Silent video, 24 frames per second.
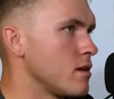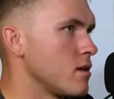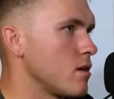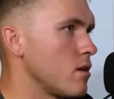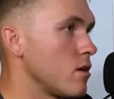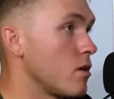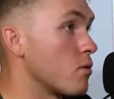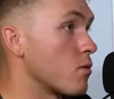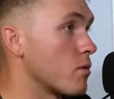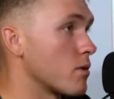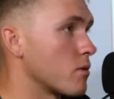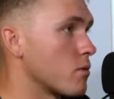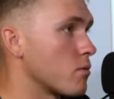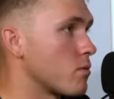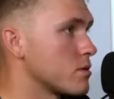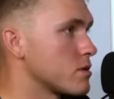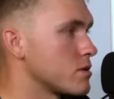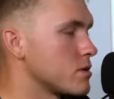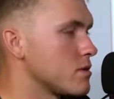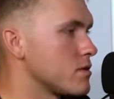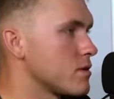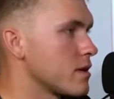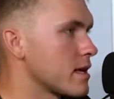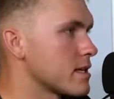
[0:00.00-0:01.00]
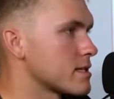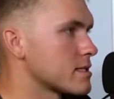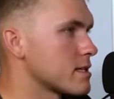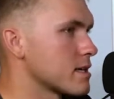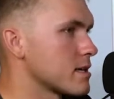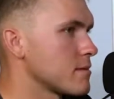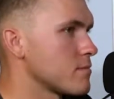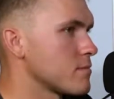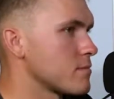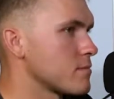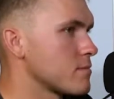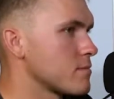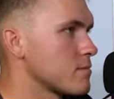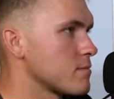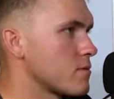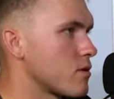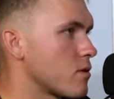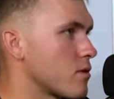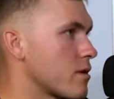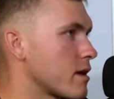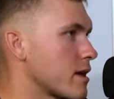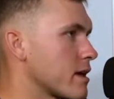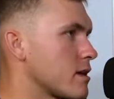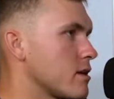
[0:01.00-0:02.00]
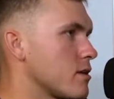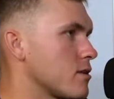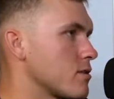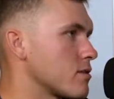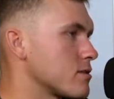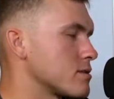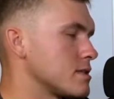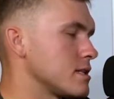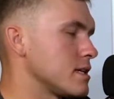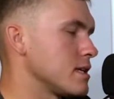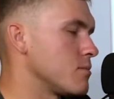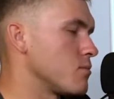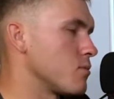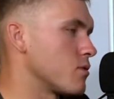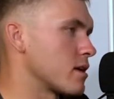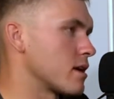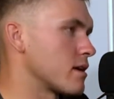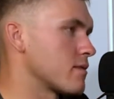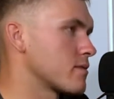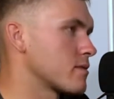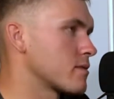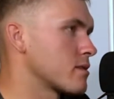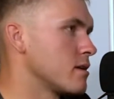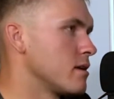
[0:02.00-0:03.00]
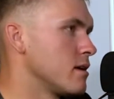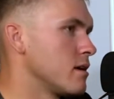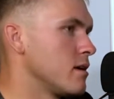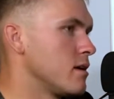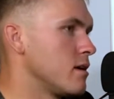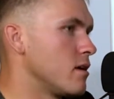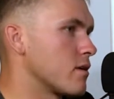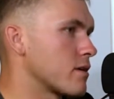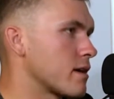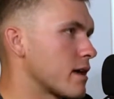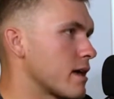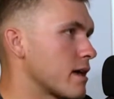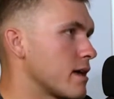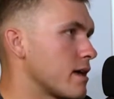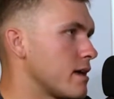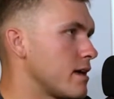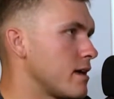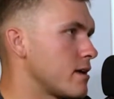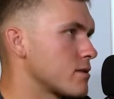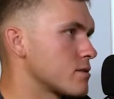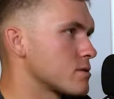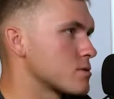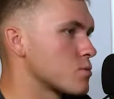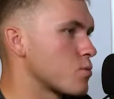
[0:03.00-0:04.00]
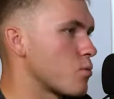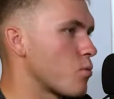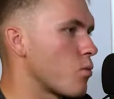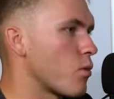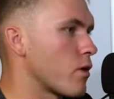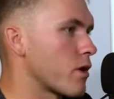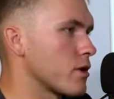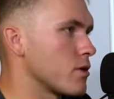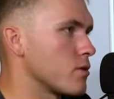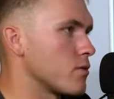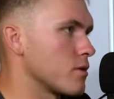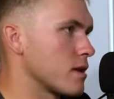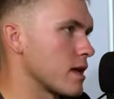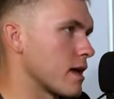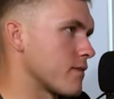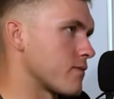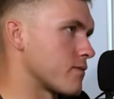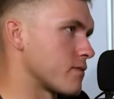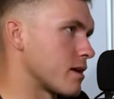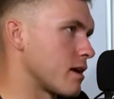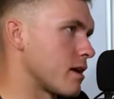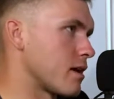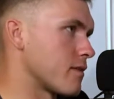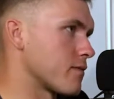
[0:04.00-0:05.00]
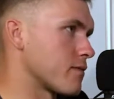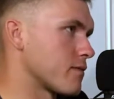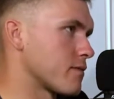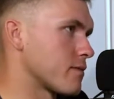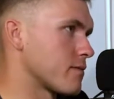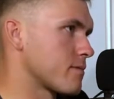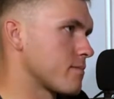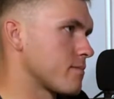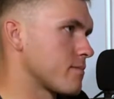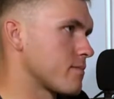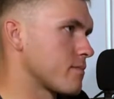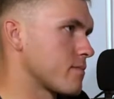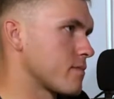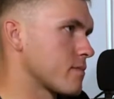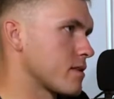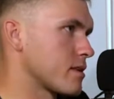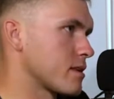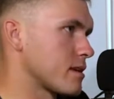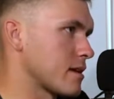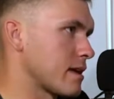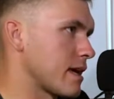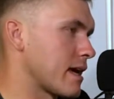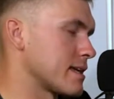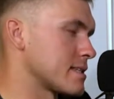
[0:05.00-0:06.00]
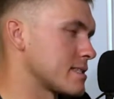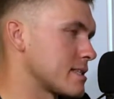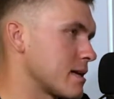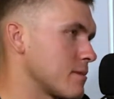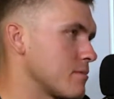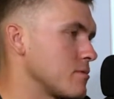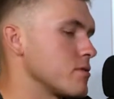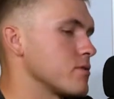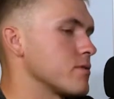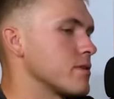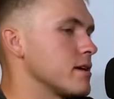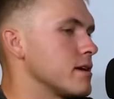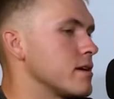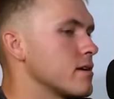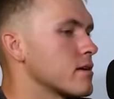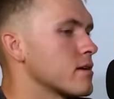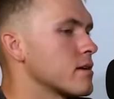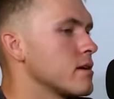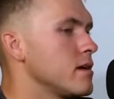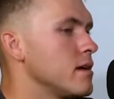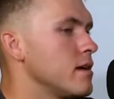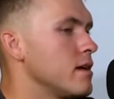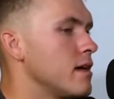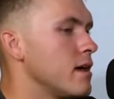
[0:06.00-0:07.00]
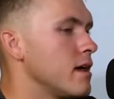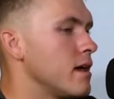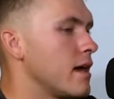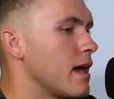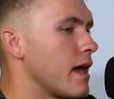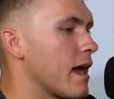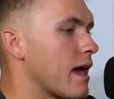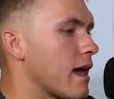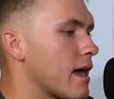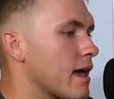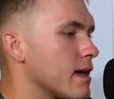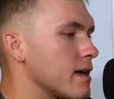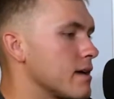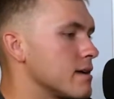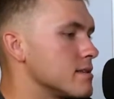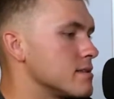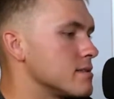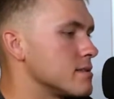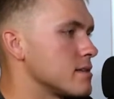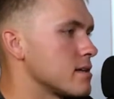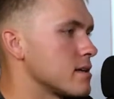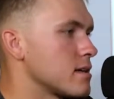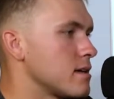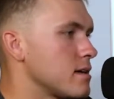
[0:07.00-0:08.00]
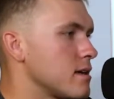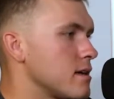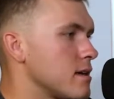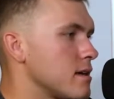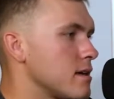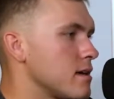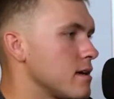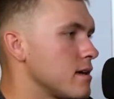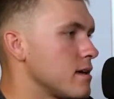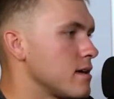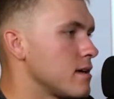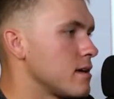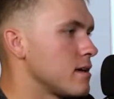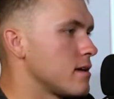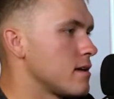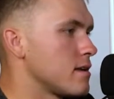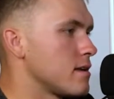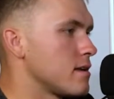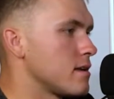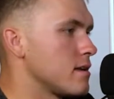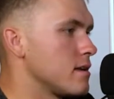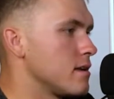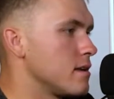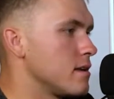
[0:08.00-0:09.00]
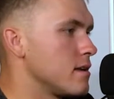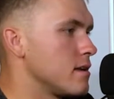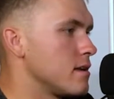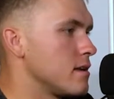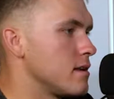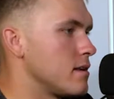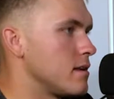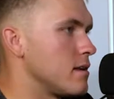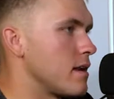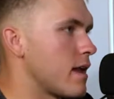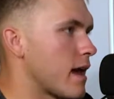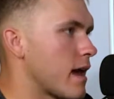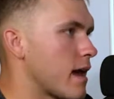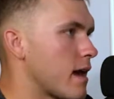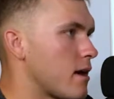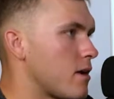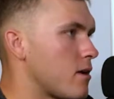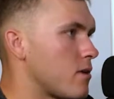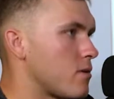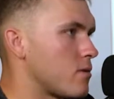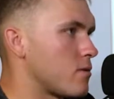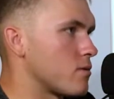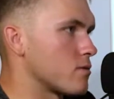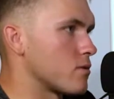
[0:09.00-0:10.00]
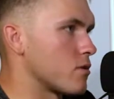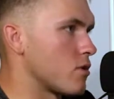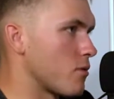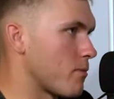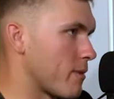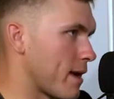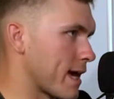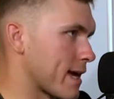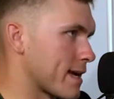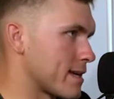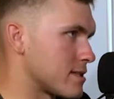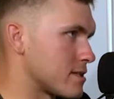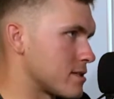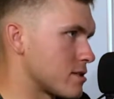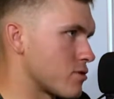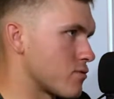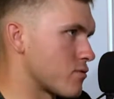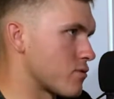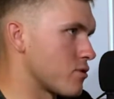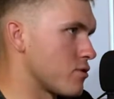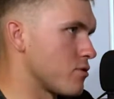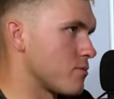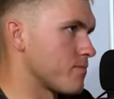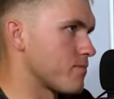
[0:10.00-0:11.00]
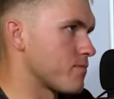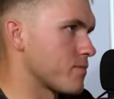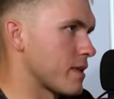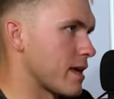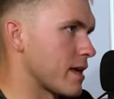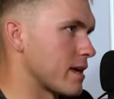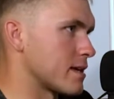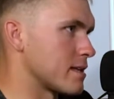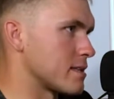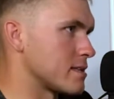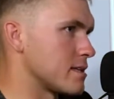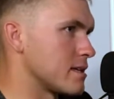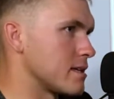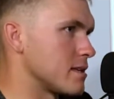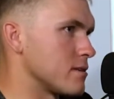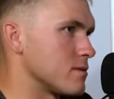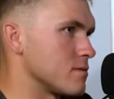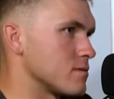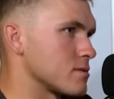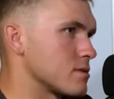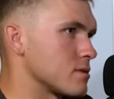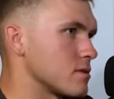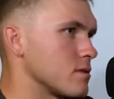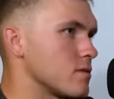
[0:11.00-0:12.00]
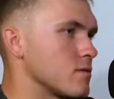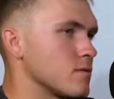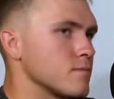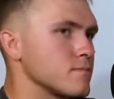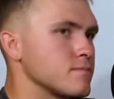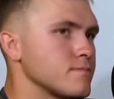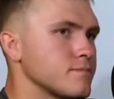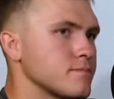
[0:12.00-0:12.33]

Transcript: oh, what'd you do last time? Or like your team, whatever. Okay, here's where you left off last time you were here. And now go back into the room and continue. So